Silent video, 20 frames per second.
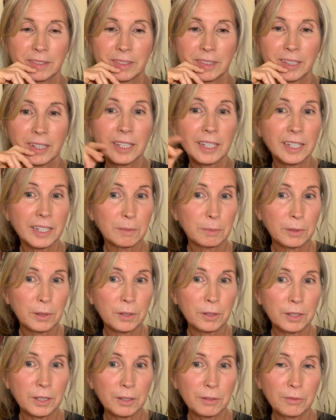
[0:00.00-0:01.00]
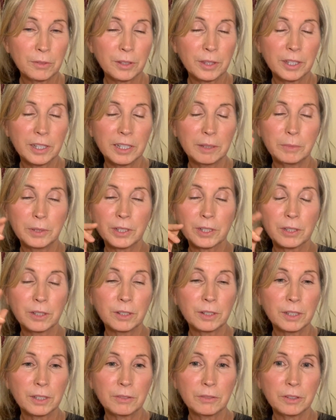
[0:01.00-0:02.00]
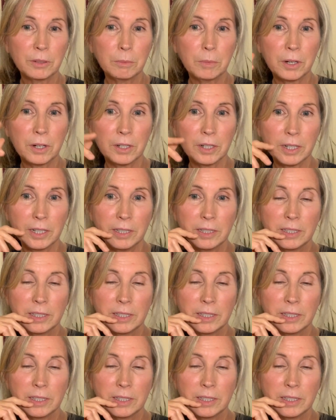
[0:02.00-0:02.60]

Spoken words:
Keep looking for the image, looking for Mara.